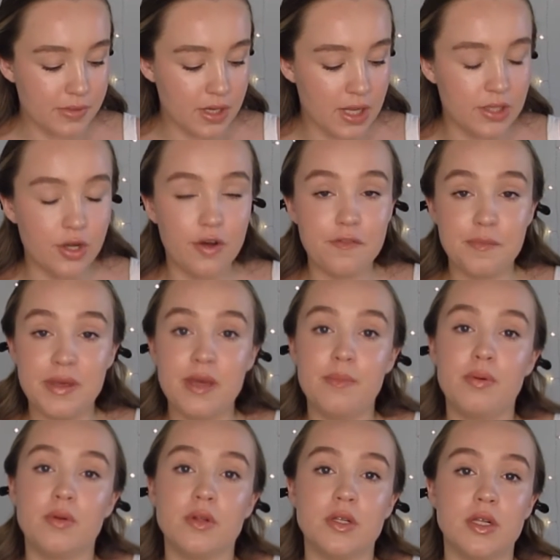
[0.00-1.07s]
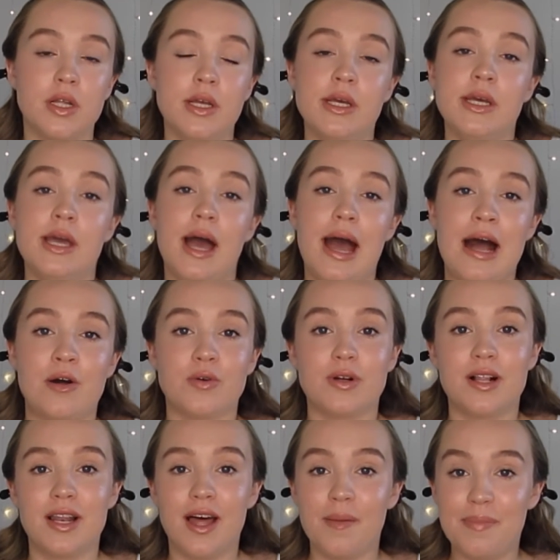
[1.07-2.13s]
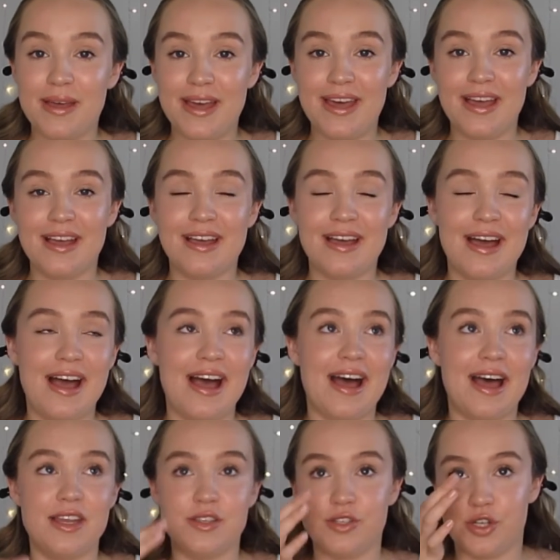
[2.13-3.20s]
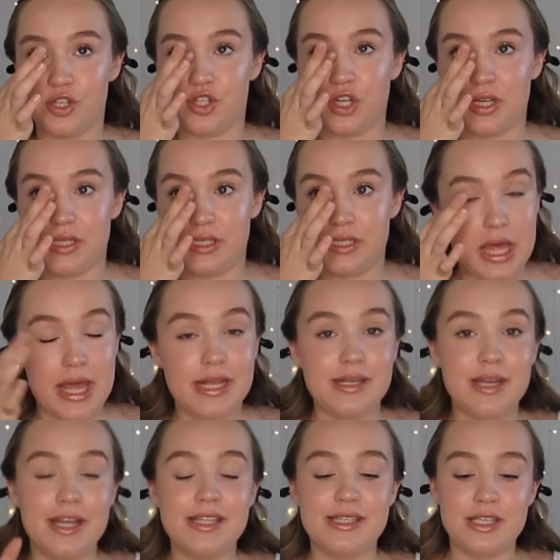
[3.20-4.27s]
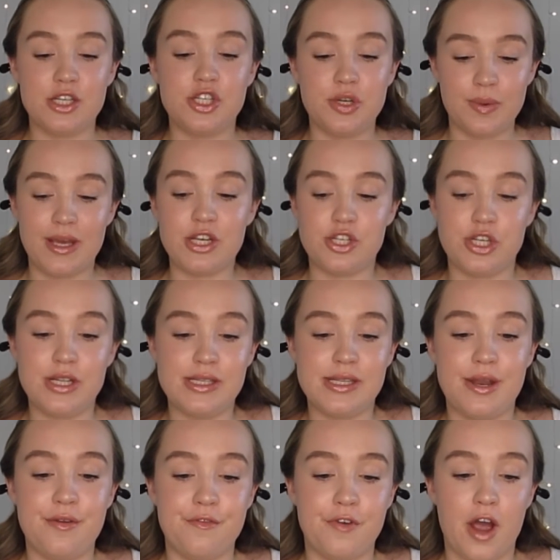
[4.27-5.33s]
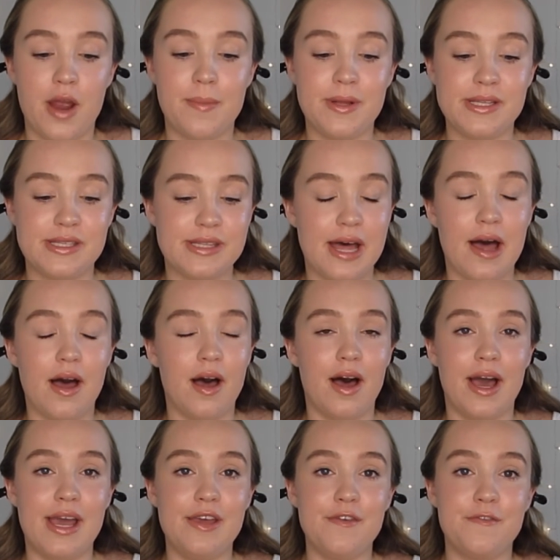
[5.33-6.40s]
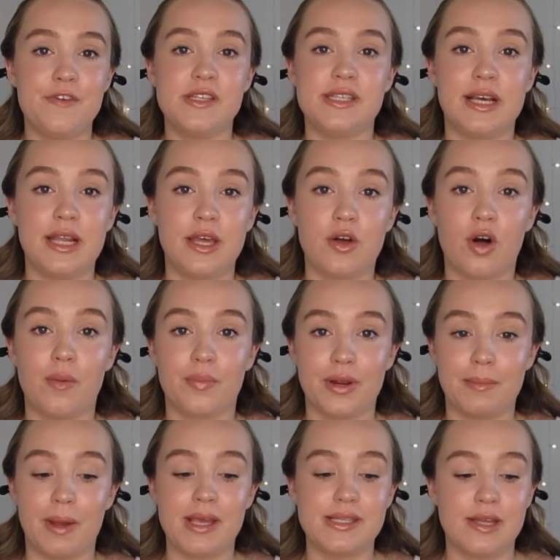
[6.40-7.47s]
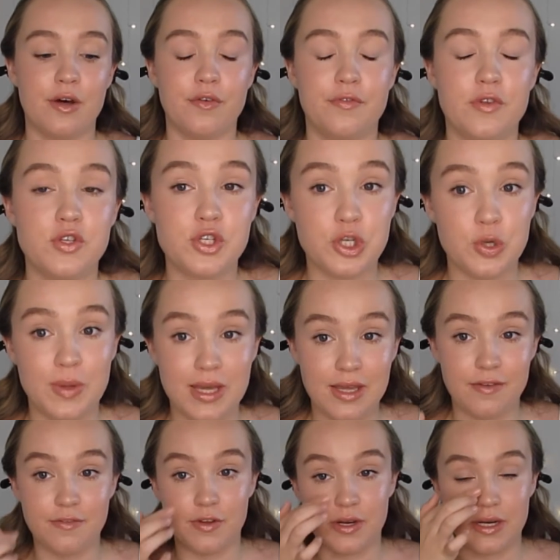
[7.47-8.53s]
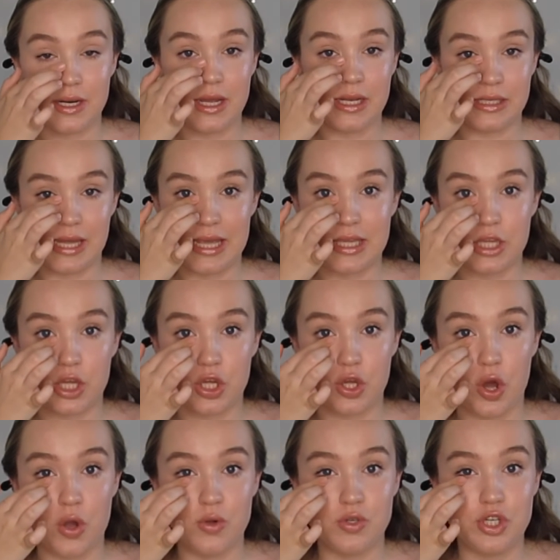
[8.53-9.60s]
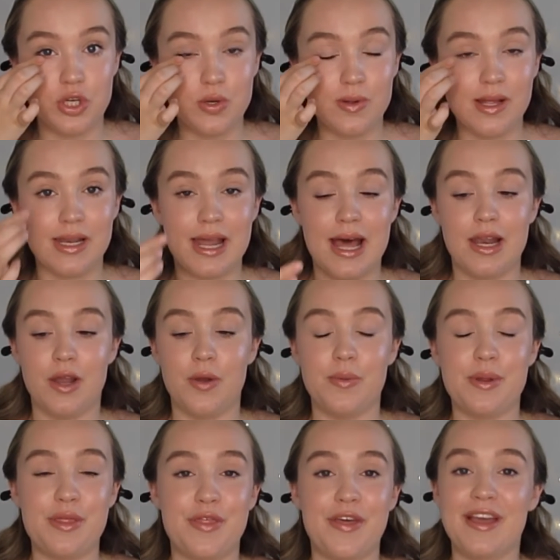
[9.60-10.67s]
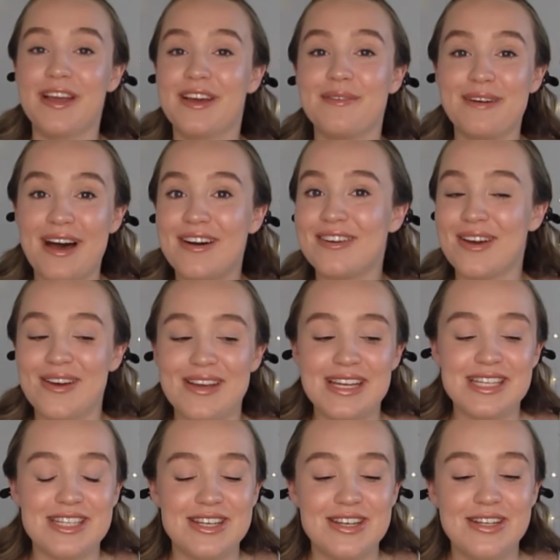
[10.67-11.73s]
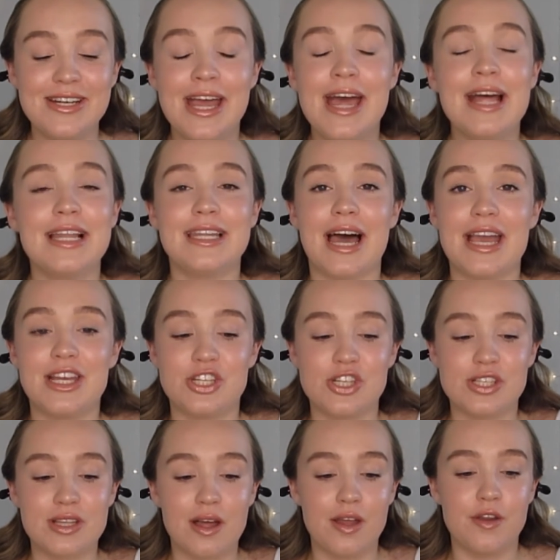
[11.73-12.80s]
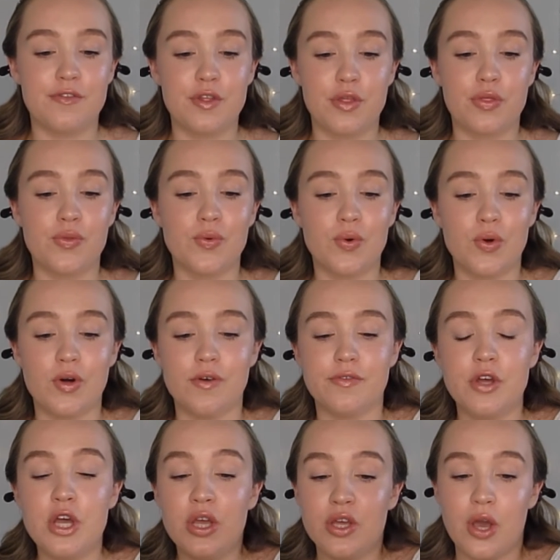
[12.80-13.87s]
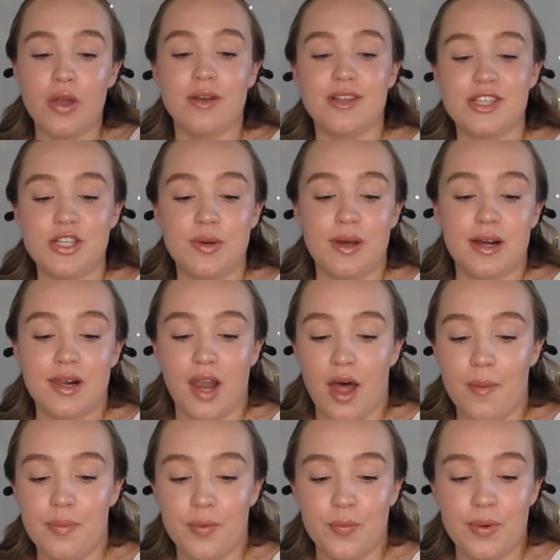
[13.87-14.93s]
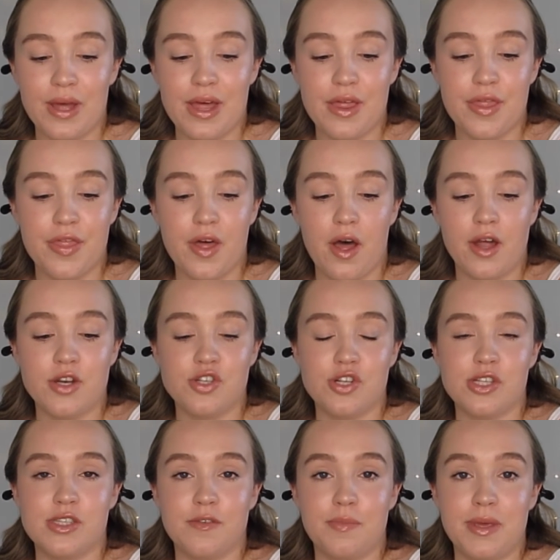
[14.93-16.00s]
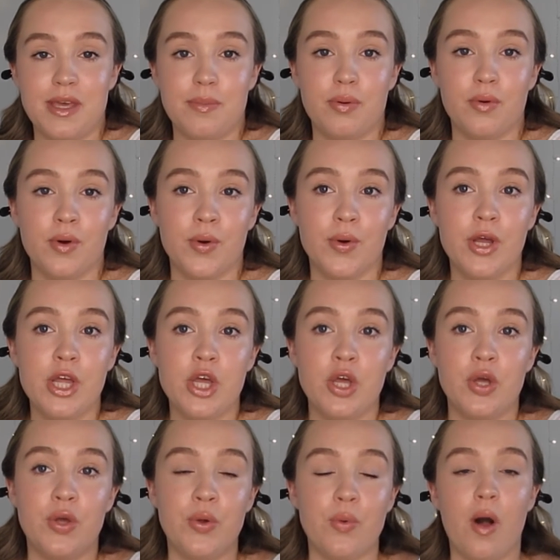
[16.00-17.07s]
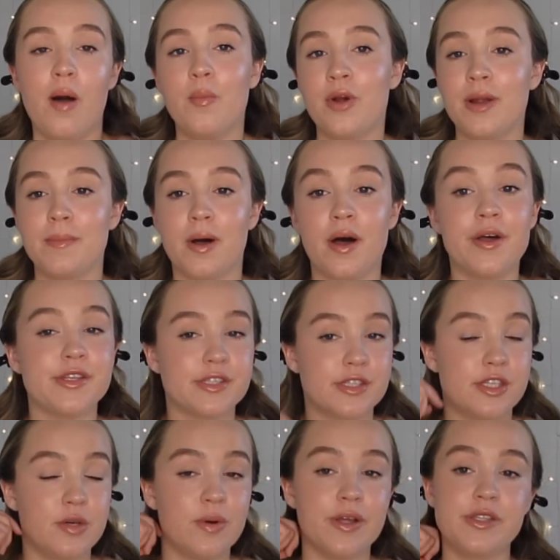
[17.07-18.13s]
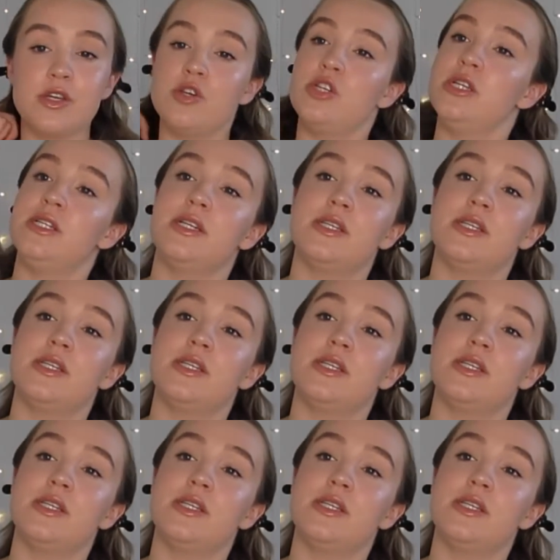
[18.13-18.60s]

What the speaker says: a lot of people out clubbing and just in situations and environments that I physically can't bring myself to even like go to, let alone think about going to. Like just kind of the thought of going into a club with hundreds of people who aren't wearing masks, who aren't socially